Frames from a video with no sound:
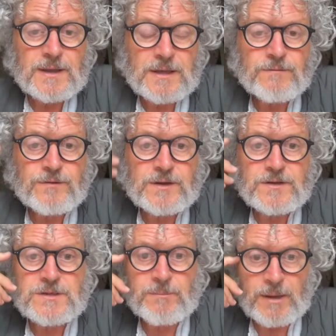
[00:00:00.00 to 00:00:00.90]
key
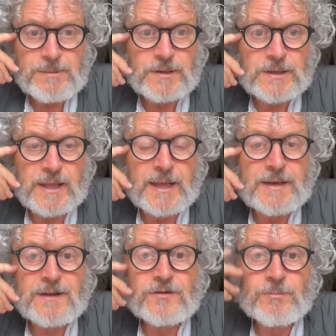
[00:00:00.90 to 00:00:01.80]
figures in my milk
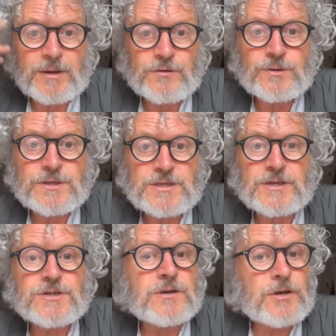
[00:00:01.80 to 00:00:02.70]
line is my Druid
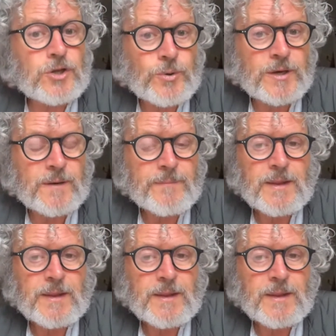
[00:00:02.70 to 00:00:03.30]
teacher, Nguyen,